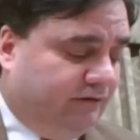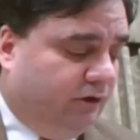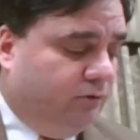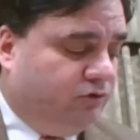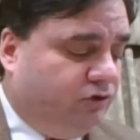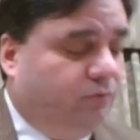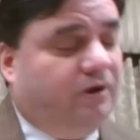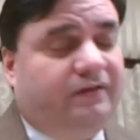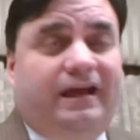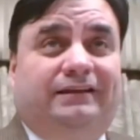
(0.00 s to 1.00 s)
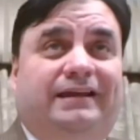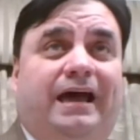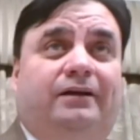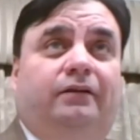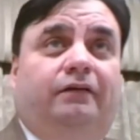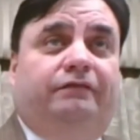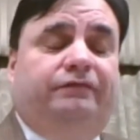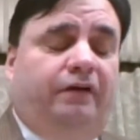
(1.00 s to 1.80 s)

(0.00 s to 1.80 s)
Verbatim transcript: those who wear that title of,